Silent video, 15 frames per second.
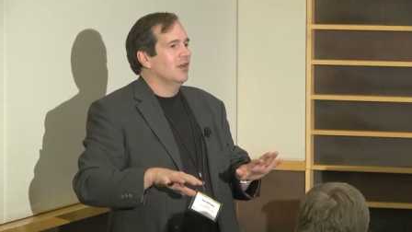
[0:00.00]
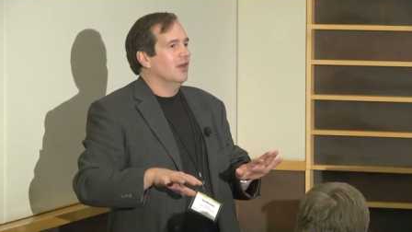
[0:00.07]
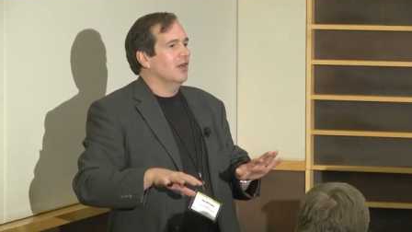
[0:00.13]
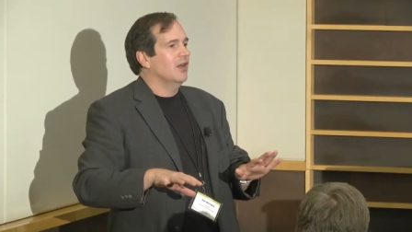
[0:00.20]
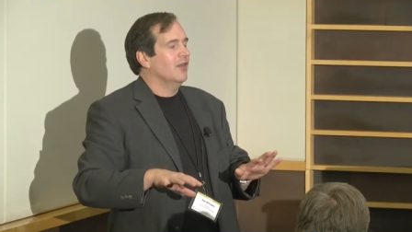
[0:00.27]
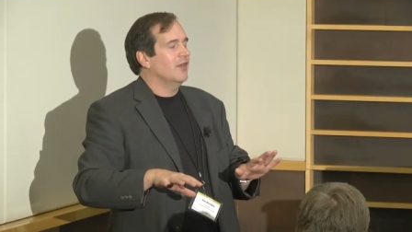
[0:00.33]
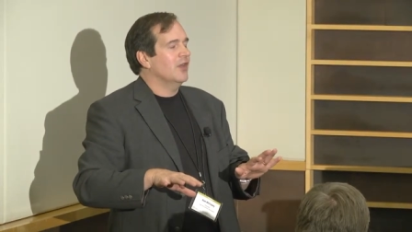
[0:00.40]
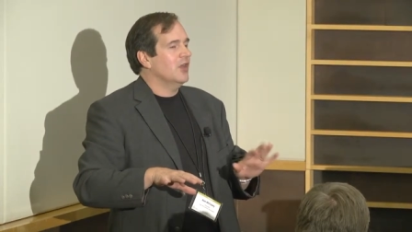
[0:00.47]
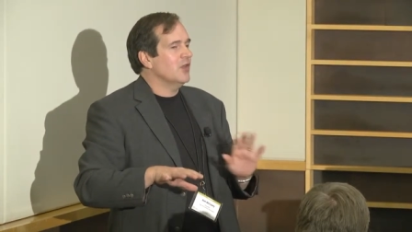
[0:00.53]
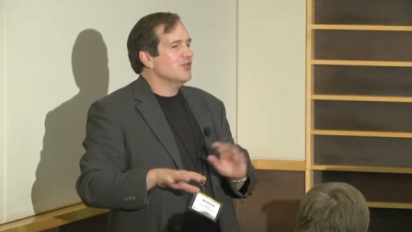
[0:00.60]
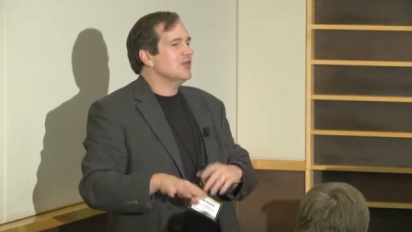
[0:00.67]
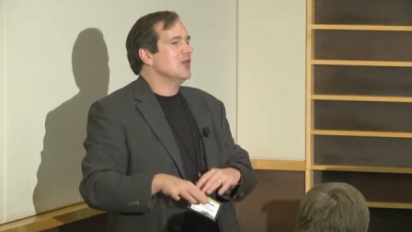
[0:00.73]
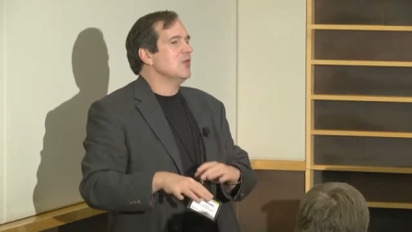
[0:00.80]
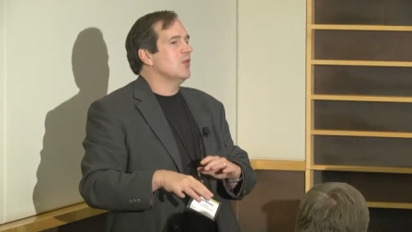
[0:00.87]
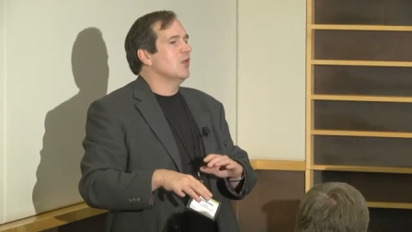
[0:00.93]
The
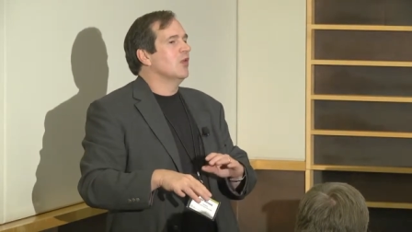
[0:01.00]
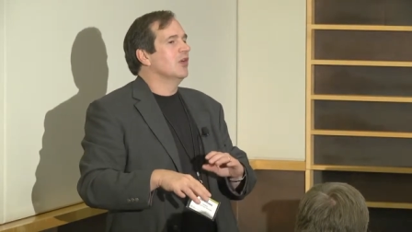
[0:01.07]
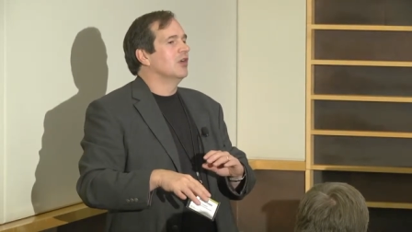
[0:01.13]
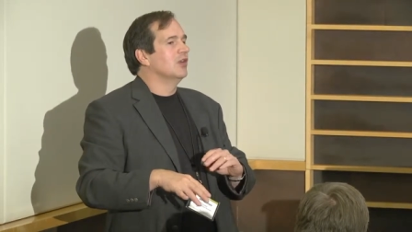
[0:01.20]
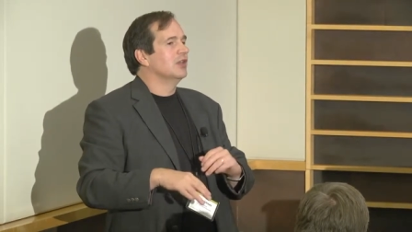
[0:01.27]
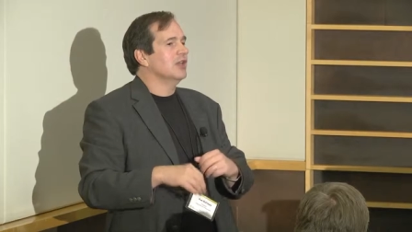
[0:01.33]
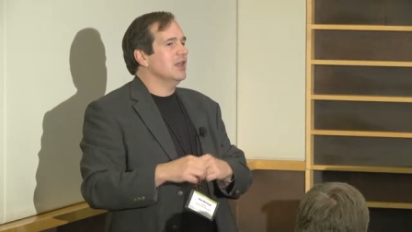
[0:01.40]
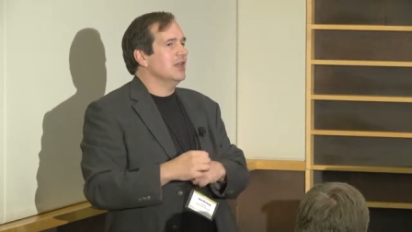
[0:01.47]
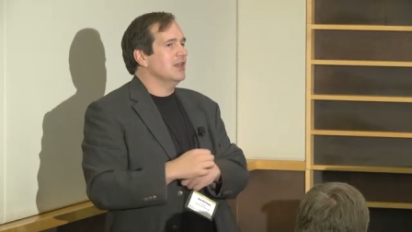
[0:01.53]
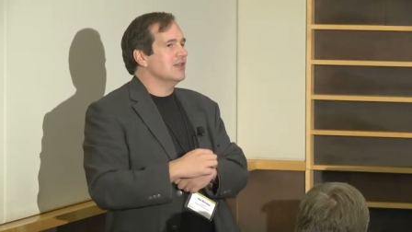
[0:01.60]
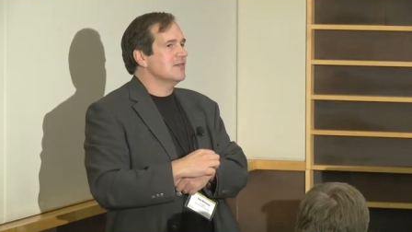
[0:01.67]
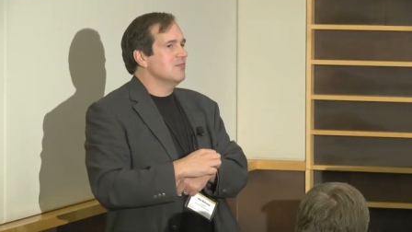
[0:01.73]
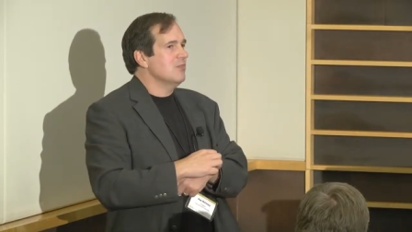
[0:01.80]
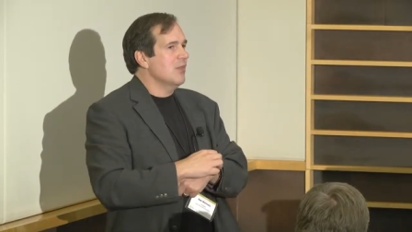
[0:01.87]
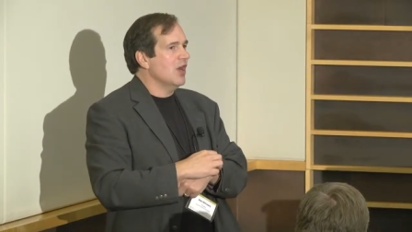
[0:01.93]
NoSQL world
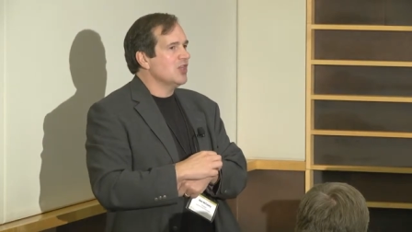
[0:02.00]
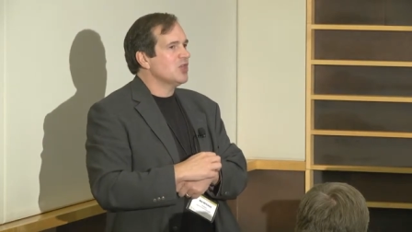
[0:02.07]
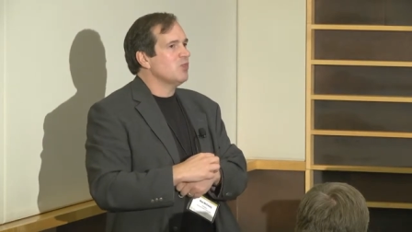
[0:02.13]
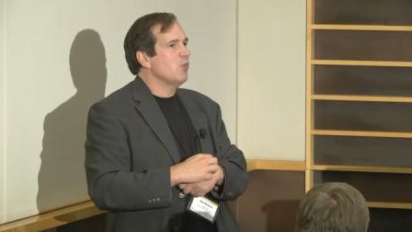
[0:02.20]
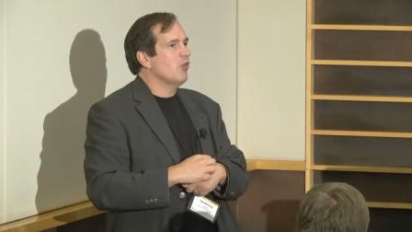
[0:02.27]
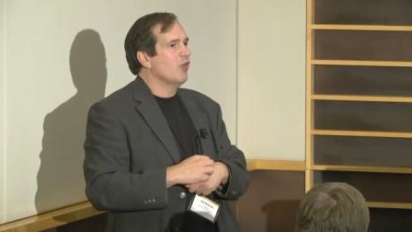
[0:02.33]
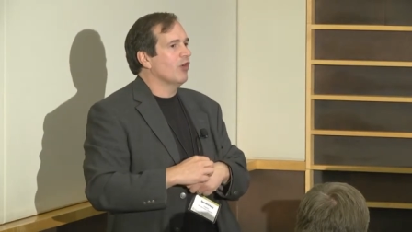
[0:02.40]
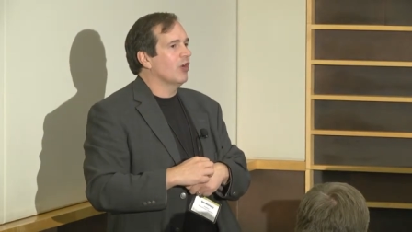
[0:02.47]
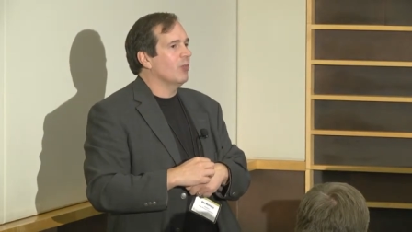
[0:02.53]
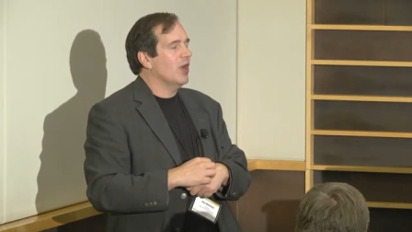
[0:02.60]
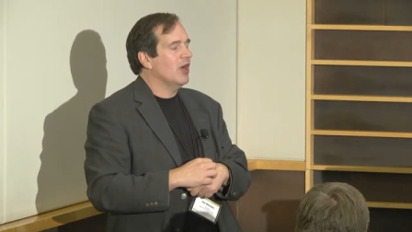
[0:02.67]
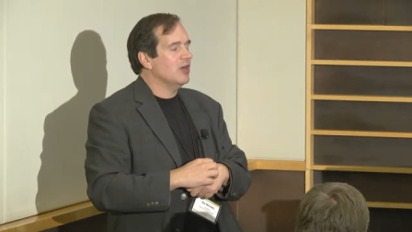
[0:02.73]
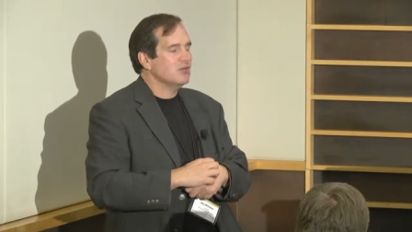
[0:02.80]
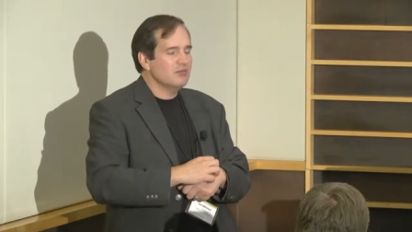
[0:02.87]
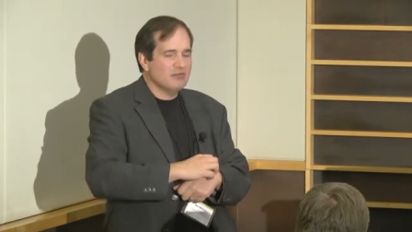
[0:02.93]
is much more
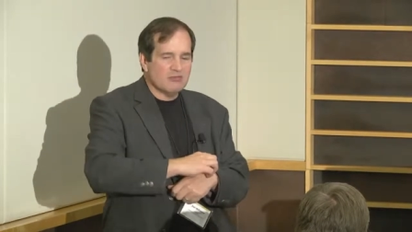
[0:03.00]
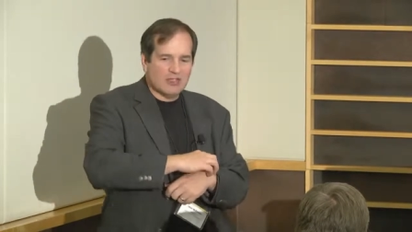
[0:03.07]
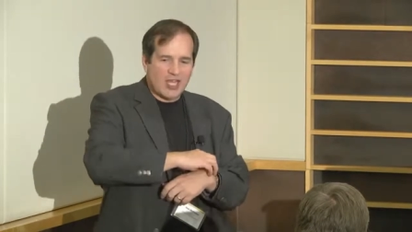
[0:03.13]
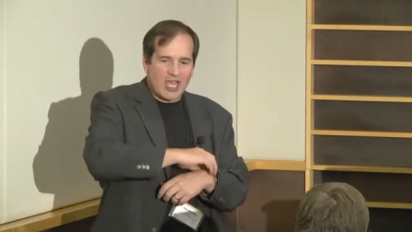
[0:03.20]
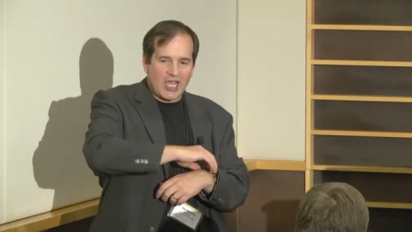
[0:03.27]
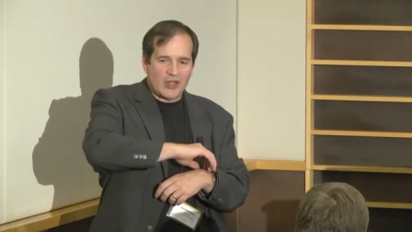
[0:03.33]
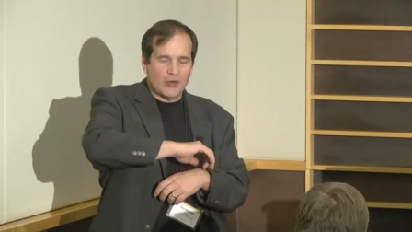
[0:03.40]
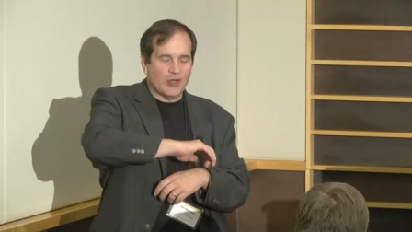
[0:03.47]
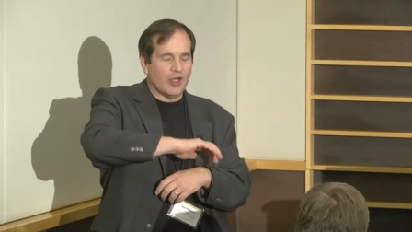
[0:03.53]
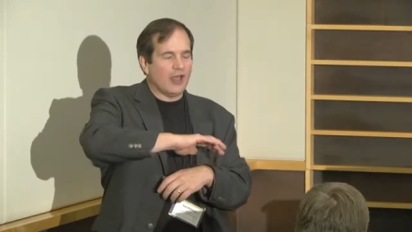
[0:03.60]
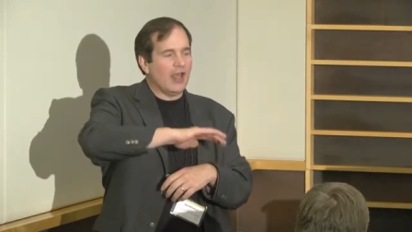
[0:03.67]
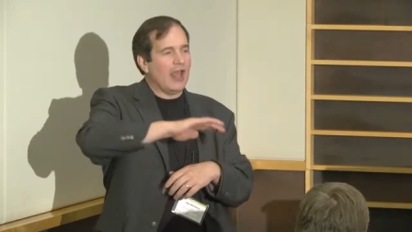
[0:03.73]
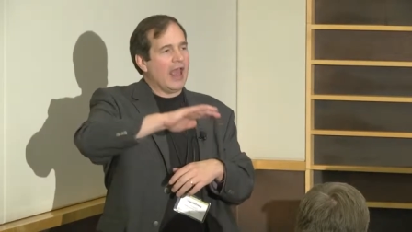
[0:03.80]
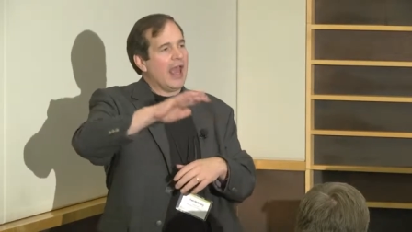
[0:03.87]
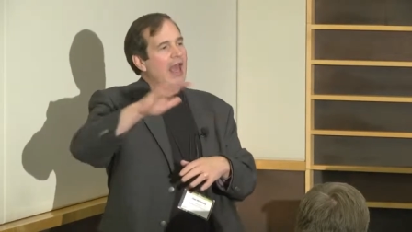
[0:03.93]
about gathering
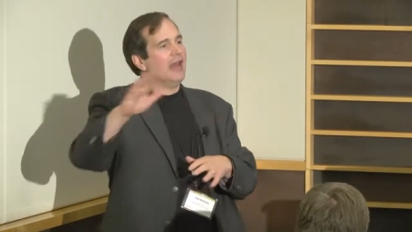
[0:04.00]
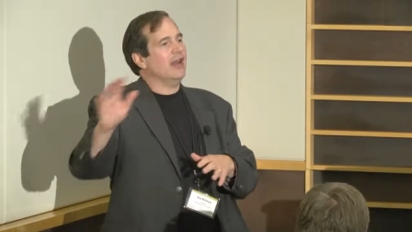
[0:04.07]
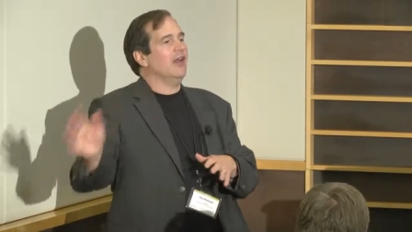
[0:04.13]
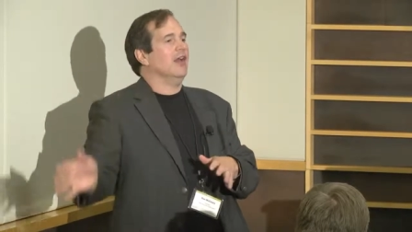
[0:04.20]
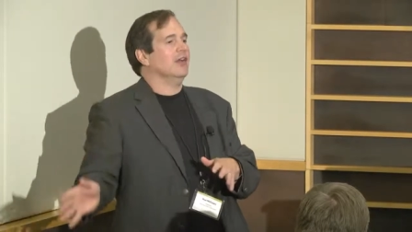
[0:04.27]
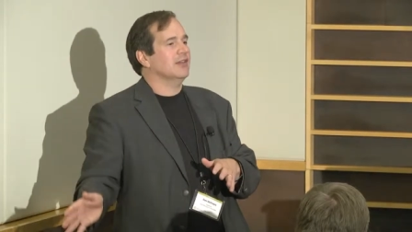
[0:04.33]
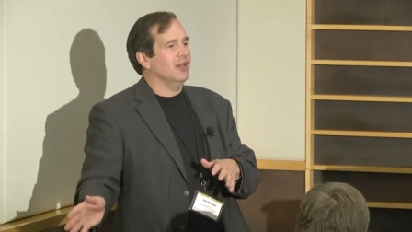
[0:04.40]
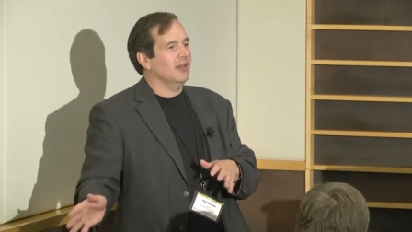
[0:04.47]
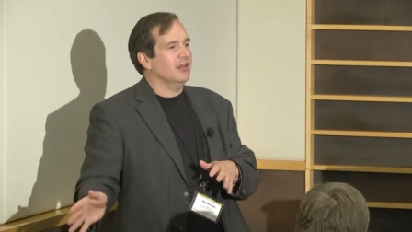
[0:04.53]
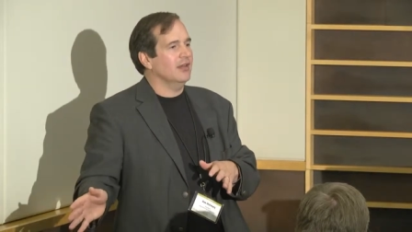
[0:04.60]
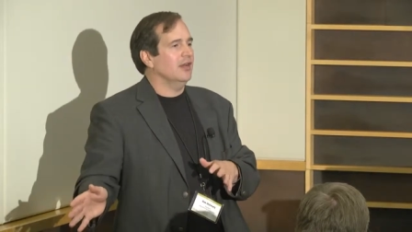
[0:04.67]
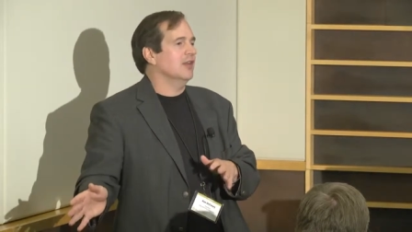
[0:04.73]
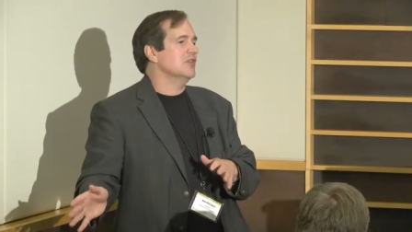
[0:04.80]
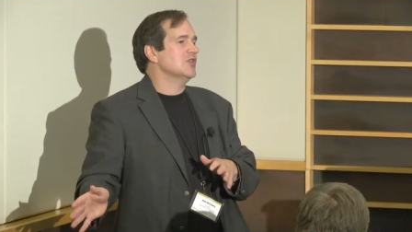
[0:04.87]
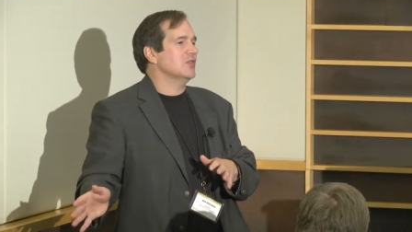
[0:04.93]
ad hoc data,
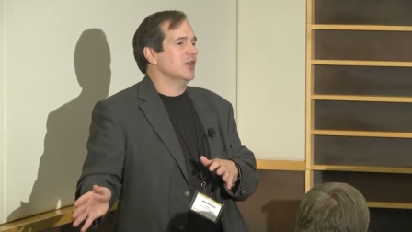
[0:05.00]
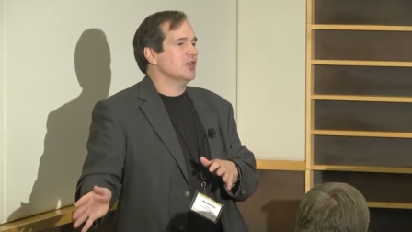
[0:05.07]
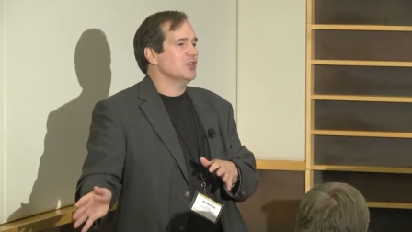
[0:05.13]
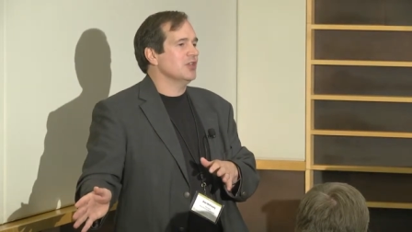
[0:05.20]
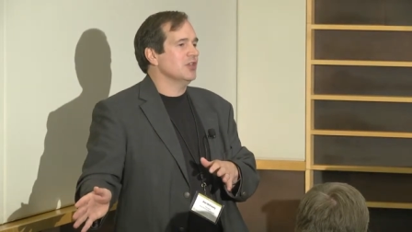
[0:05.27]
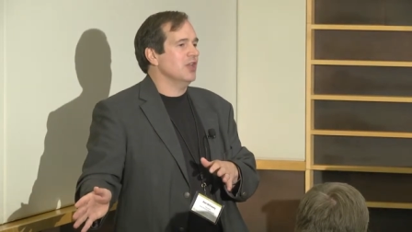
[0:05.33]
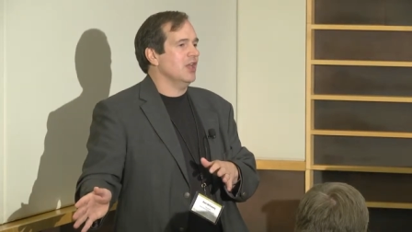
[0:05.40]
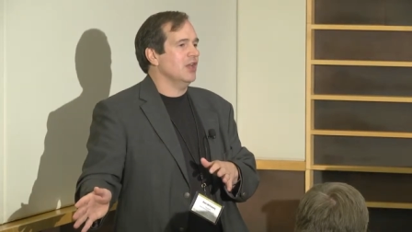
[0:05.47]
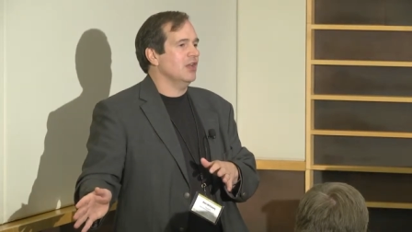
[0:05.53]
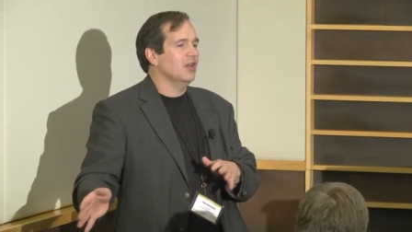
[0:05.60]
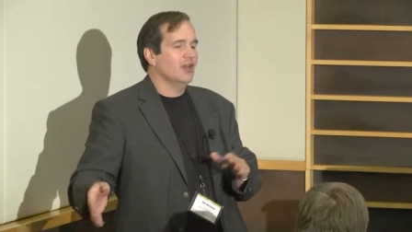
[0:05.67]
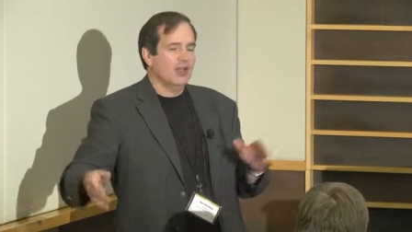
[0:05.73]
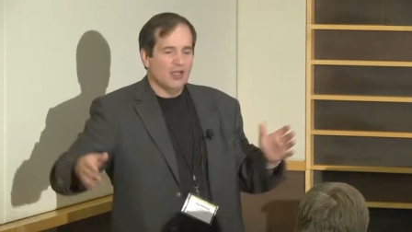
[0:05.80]
unstructured data,